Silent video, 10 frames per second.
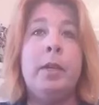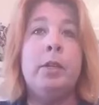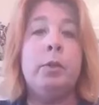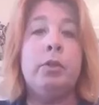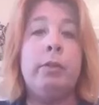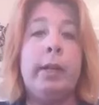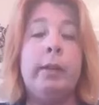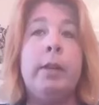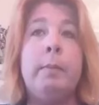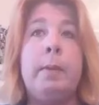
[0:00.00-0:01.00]
Your
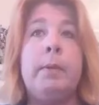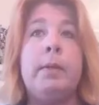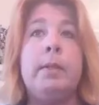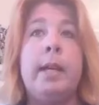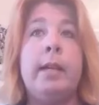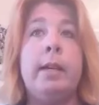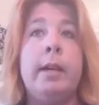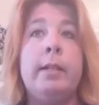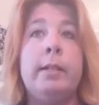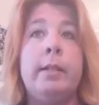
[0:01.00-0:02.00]
strength, commitment and
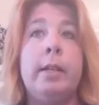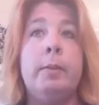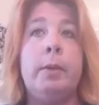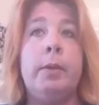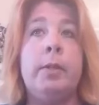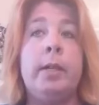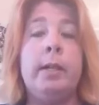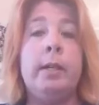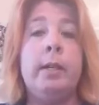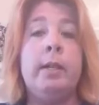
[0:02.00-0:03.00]
kindness in the community
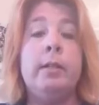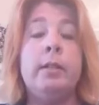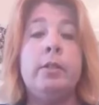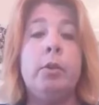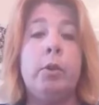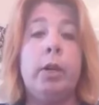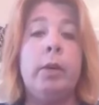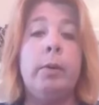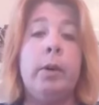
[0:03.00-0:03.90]
does not go